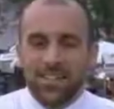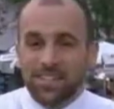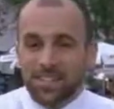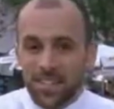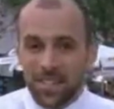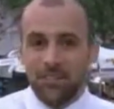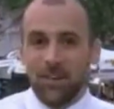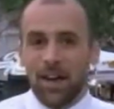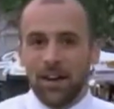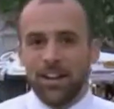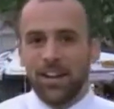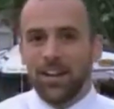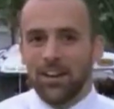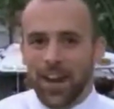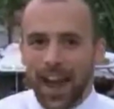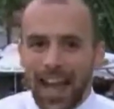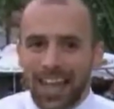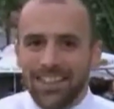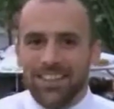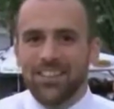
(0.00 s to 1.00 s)
Steve, out
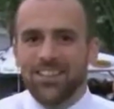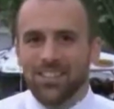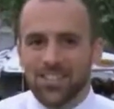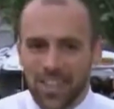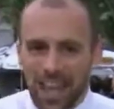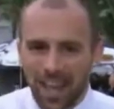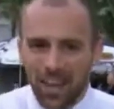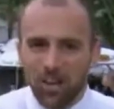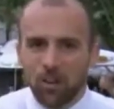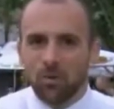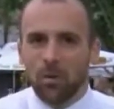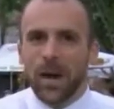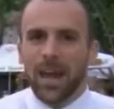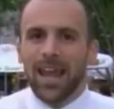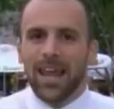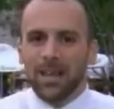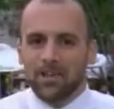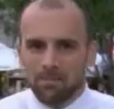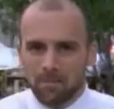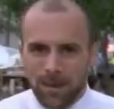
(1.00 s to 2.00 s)
here at the
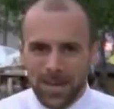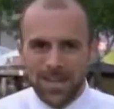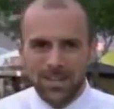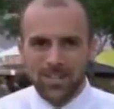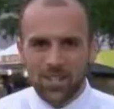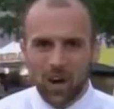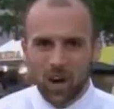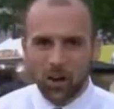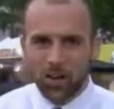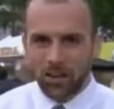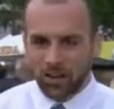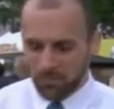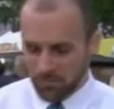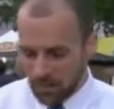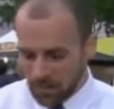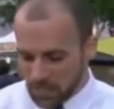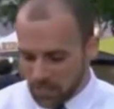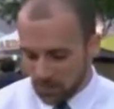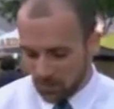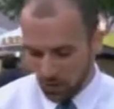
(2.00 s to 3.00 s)
Delray Beach Garlic
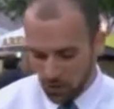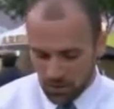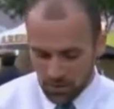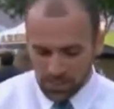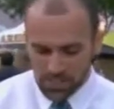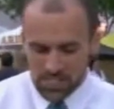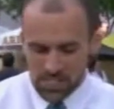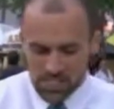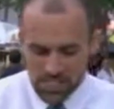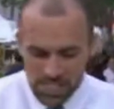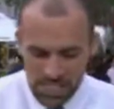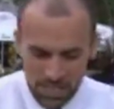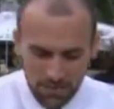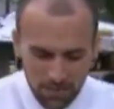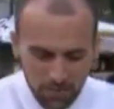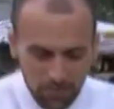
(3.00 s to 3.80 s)
Festival, this is the